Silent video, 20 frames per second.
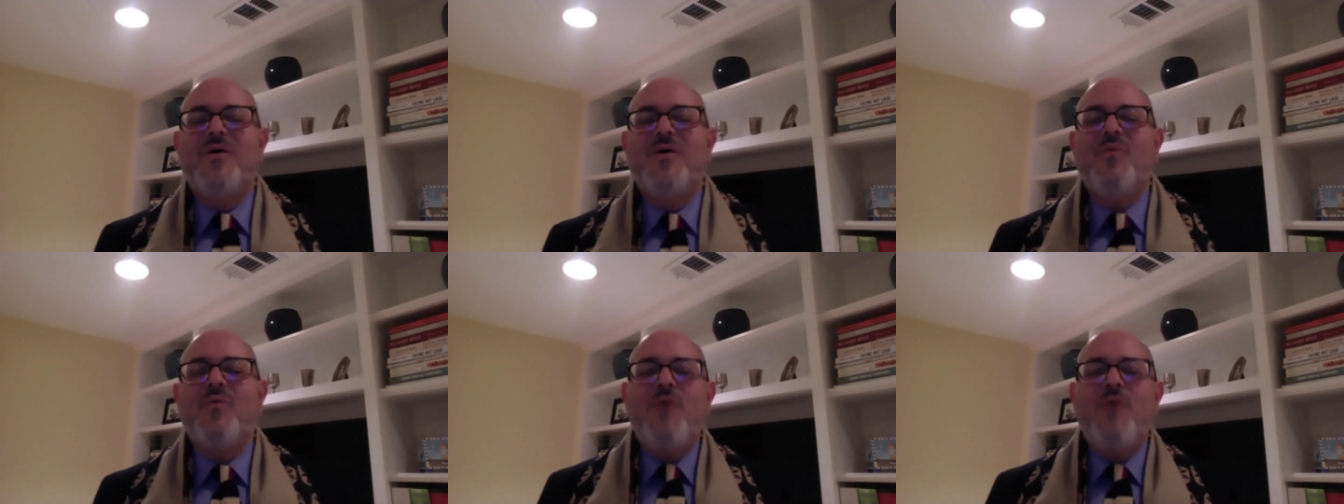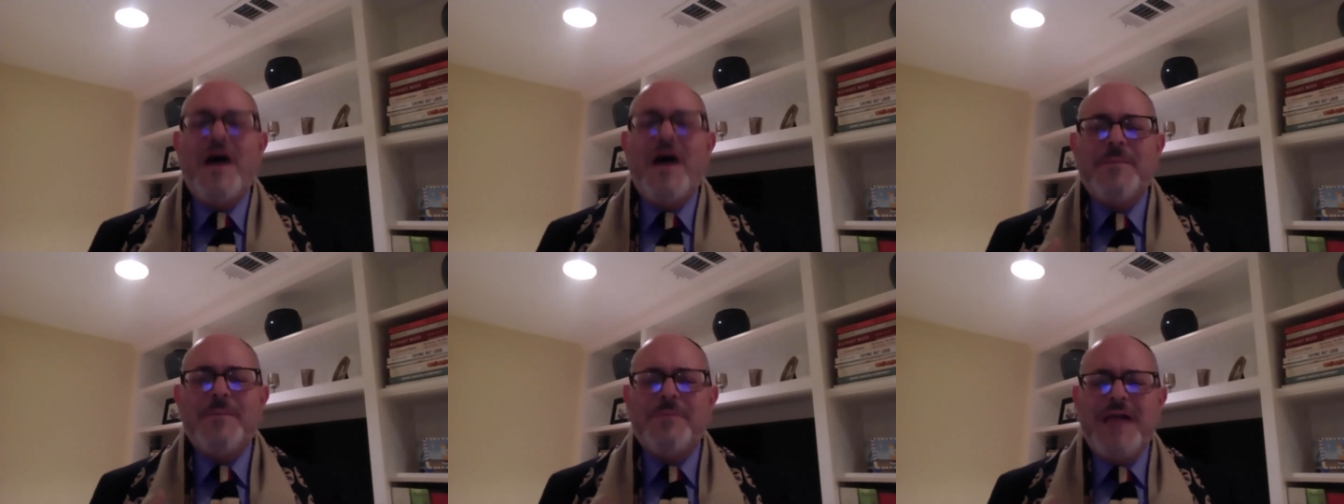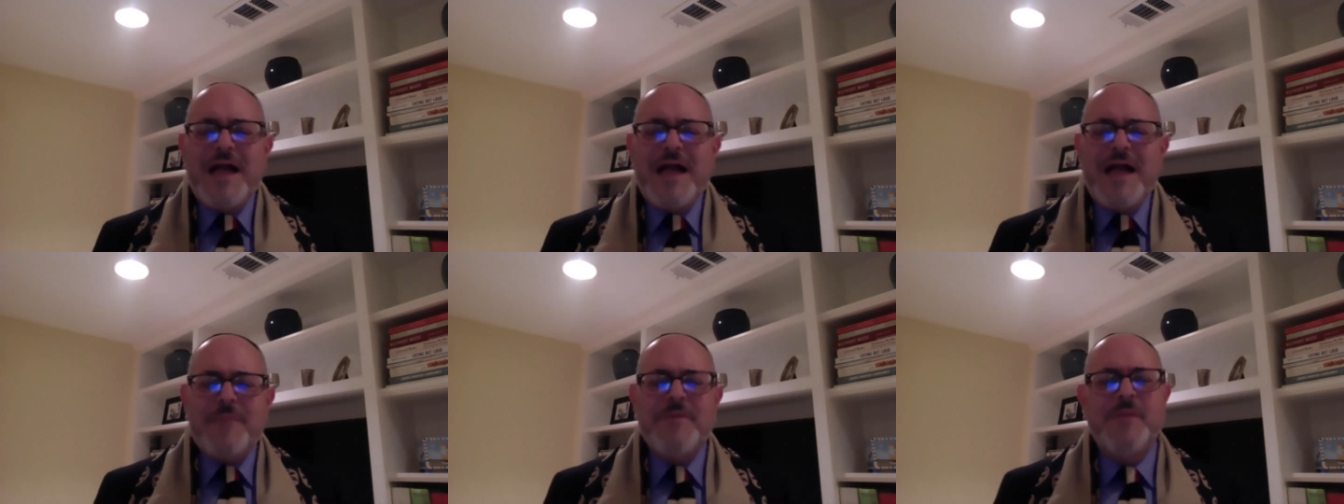why do
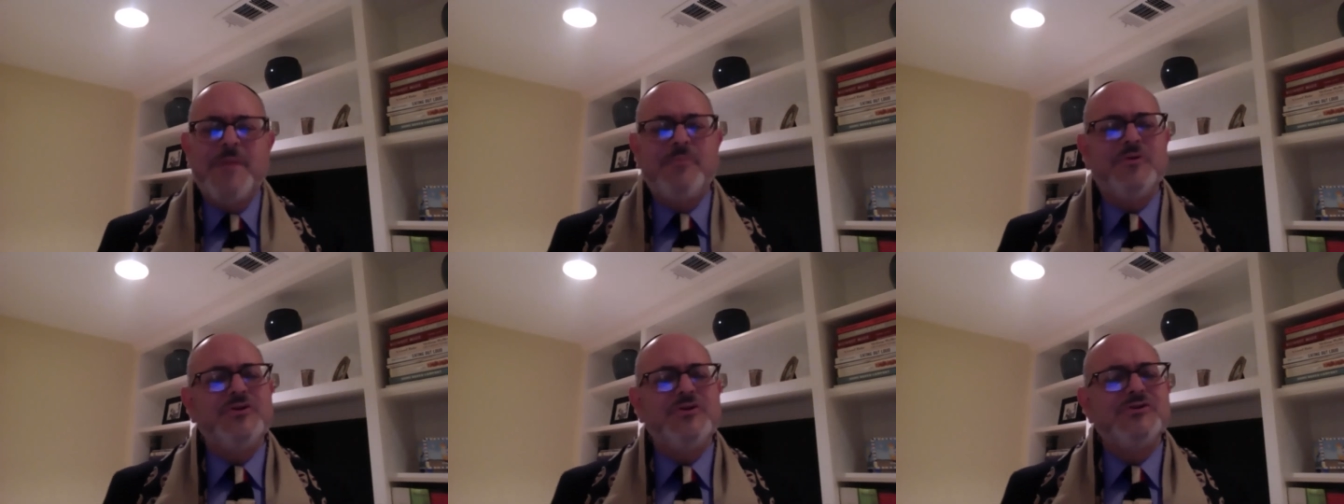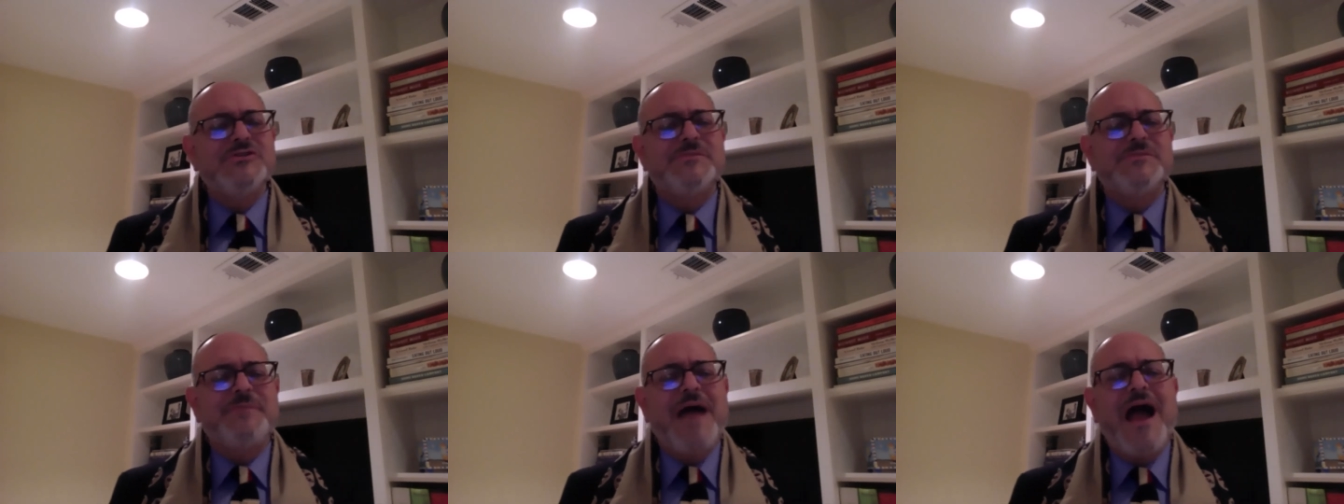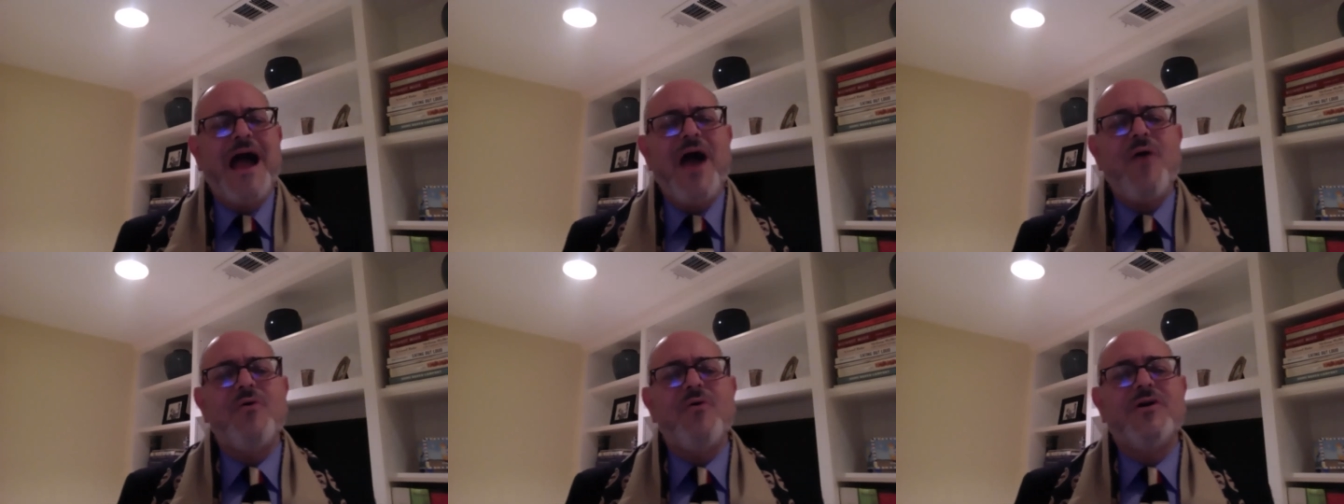black people use
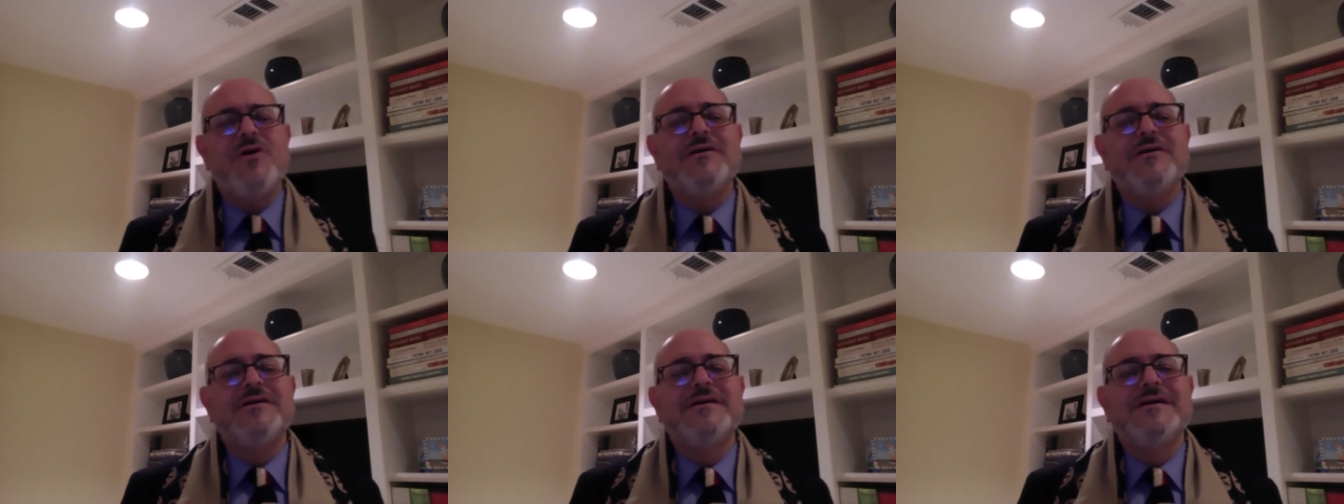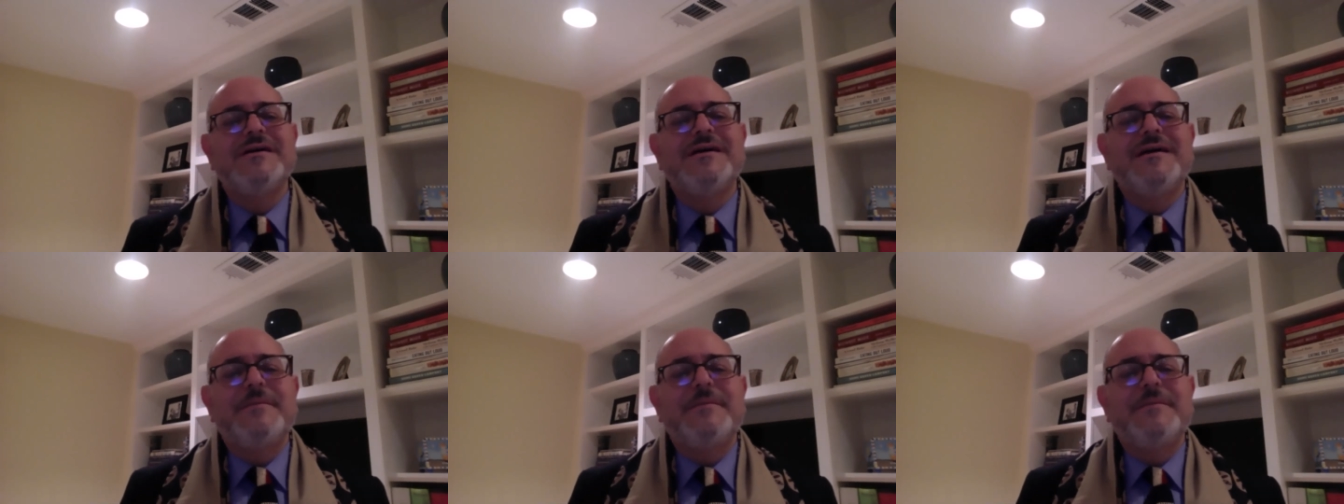power,